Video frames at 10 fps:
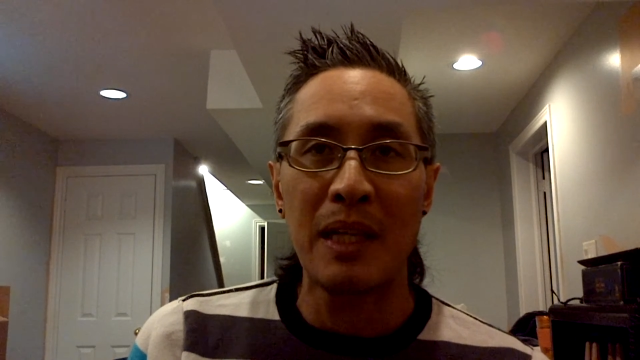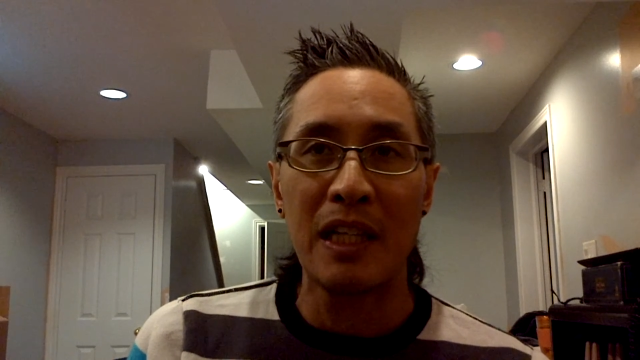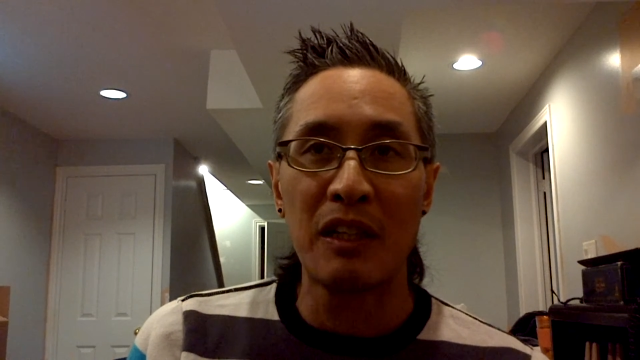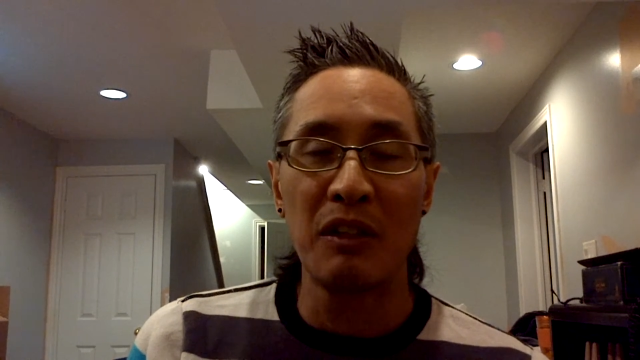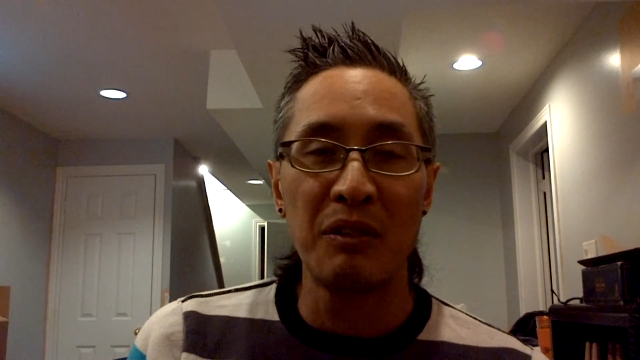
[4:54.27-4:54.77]

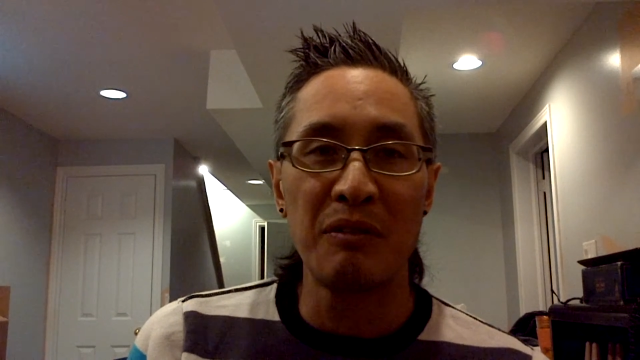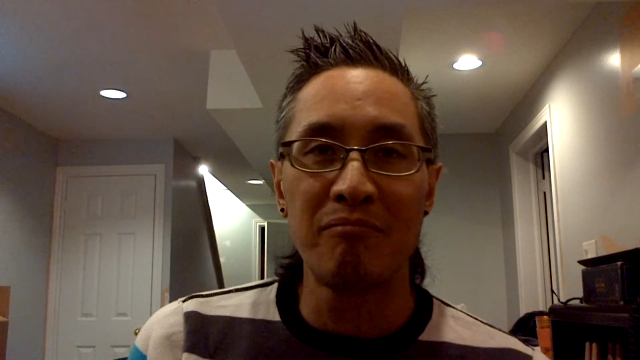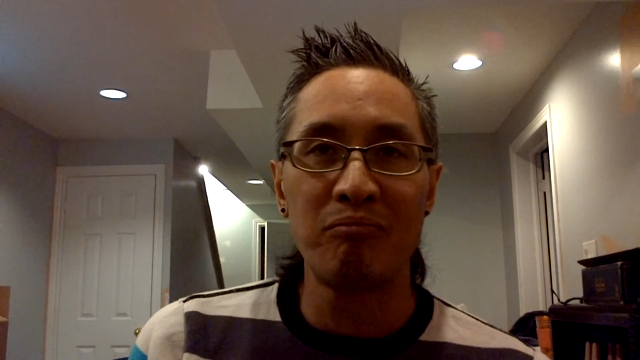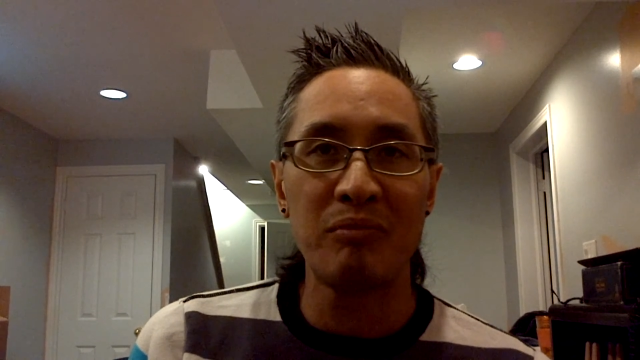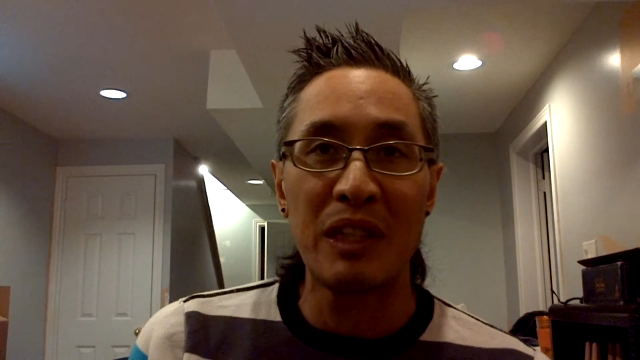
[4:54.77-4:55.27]
include
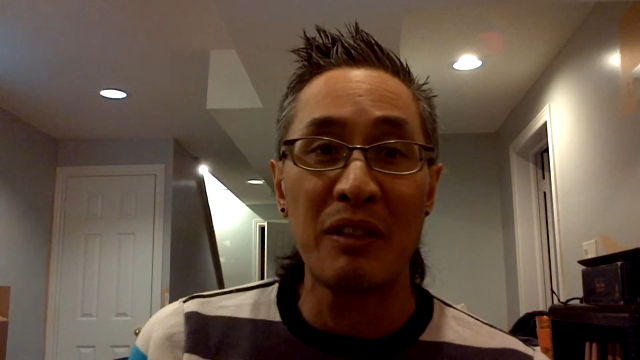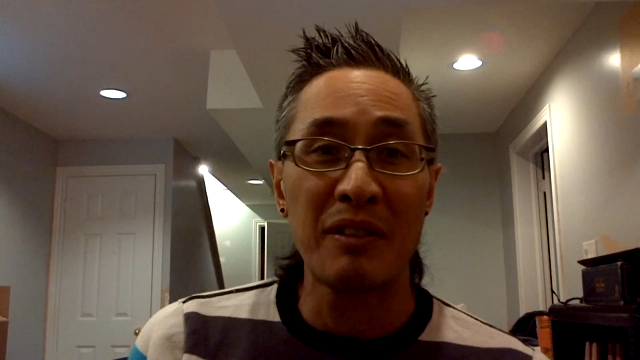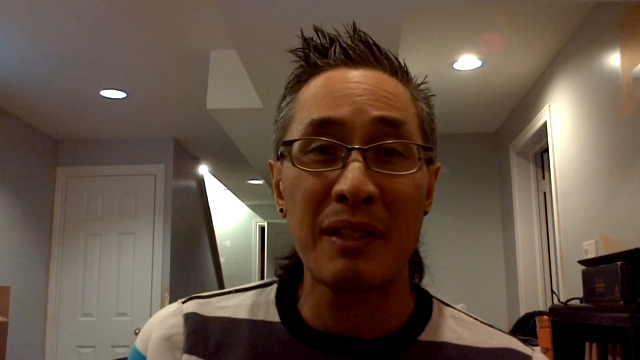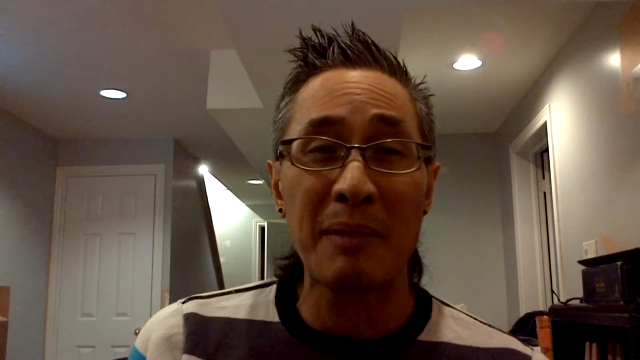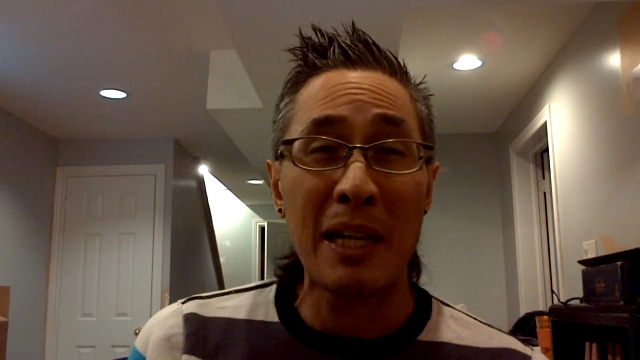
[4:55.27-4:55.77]

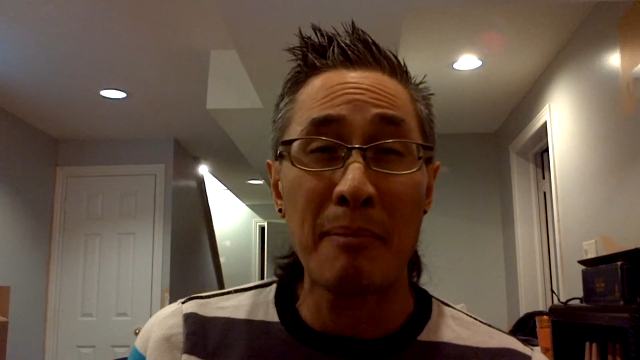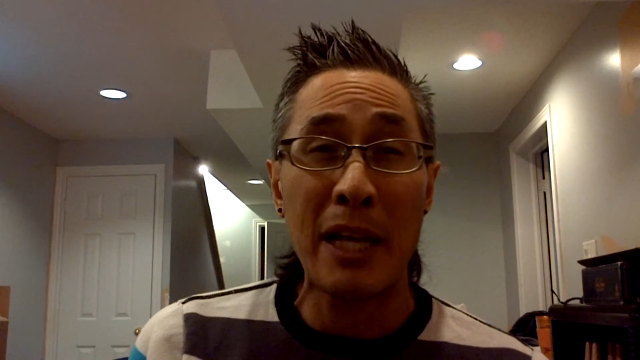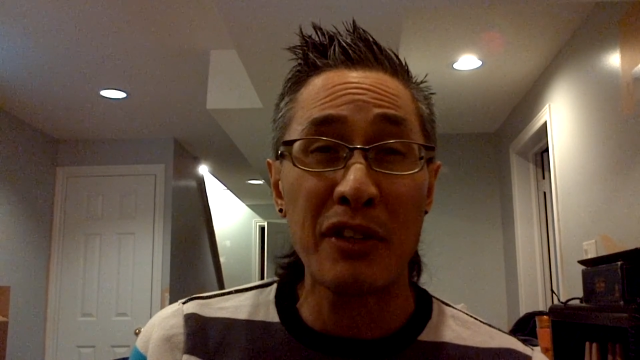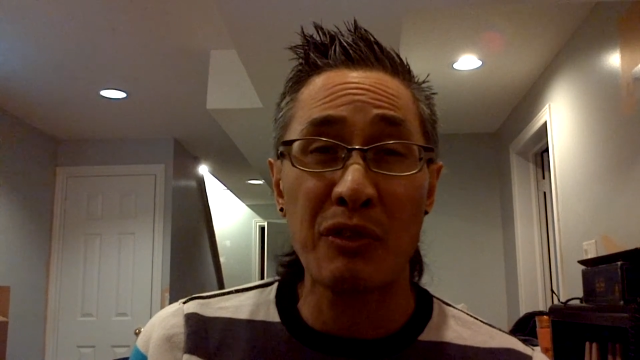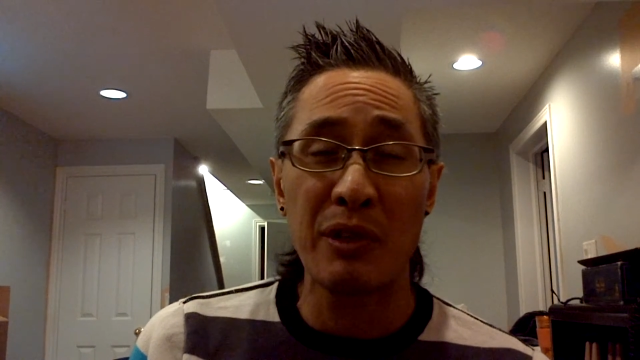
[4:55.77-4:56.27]
some kind of
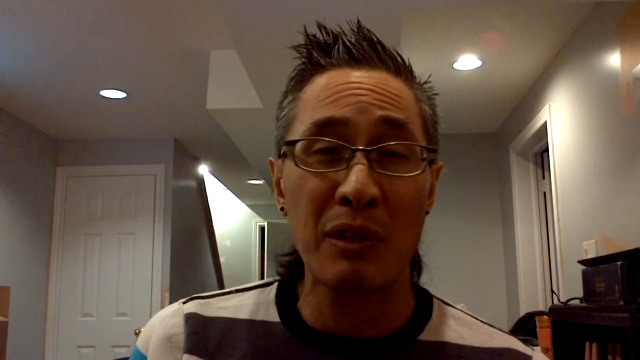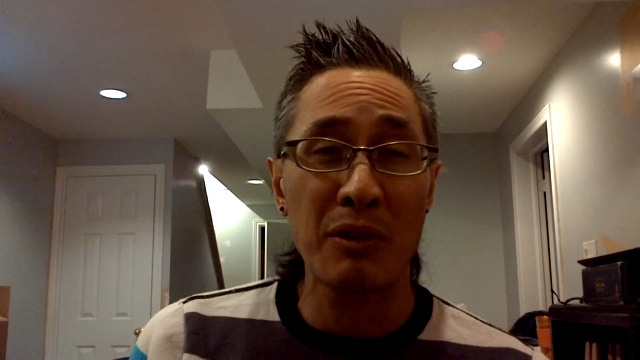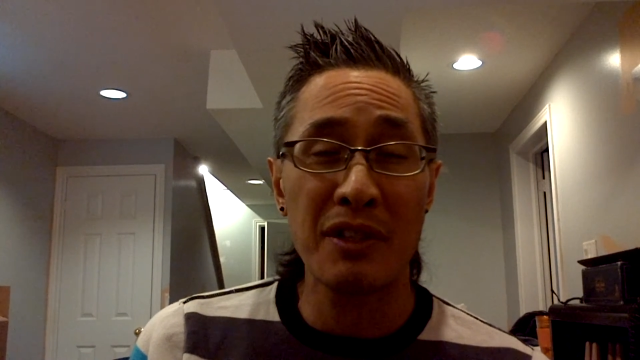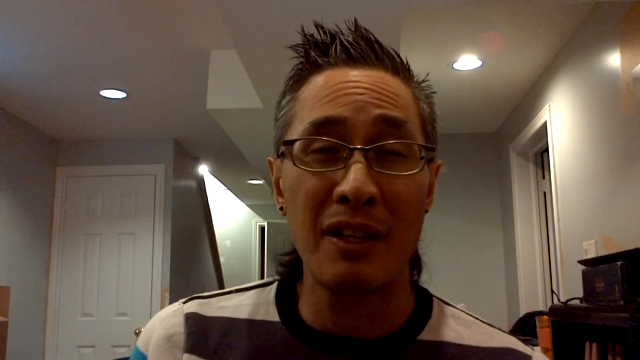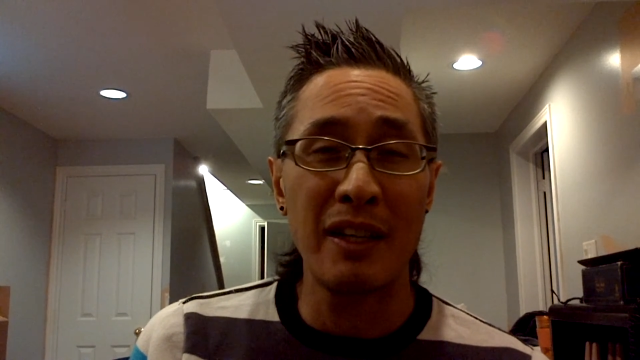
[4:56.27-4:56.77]
pastry or
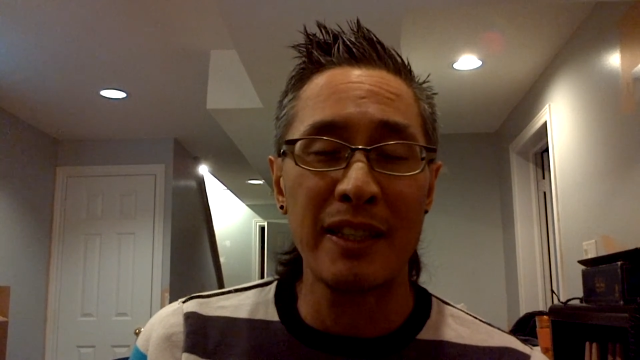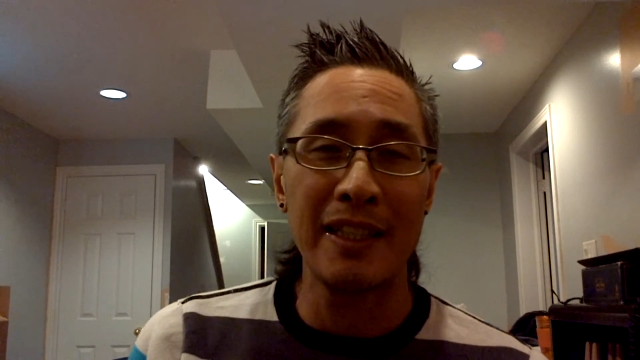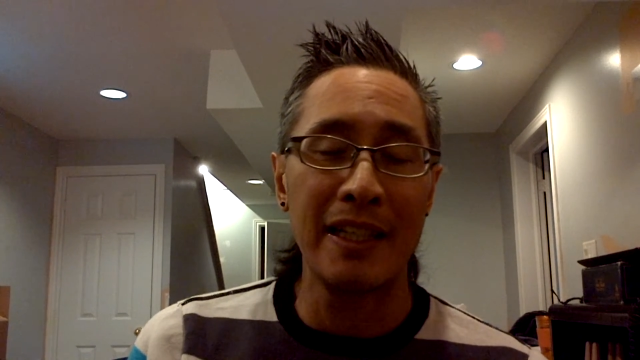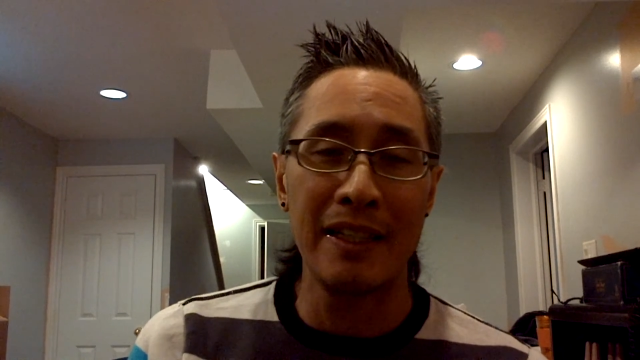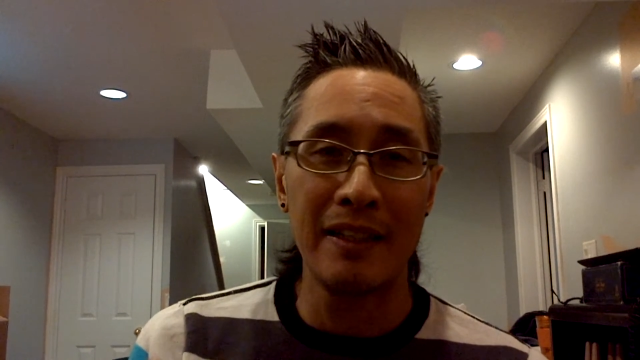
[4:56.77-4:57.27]
croissant,
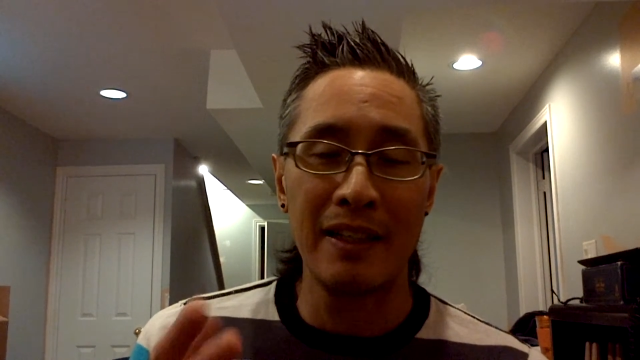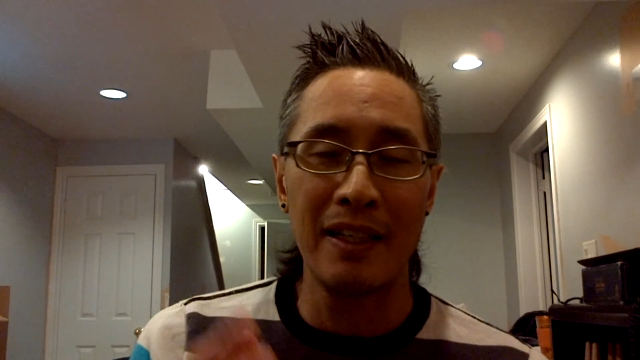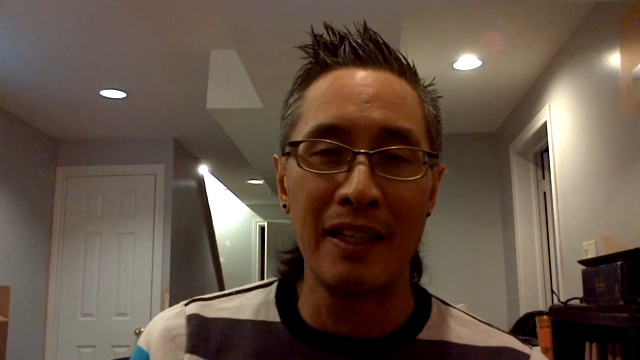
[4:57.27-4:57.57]
and then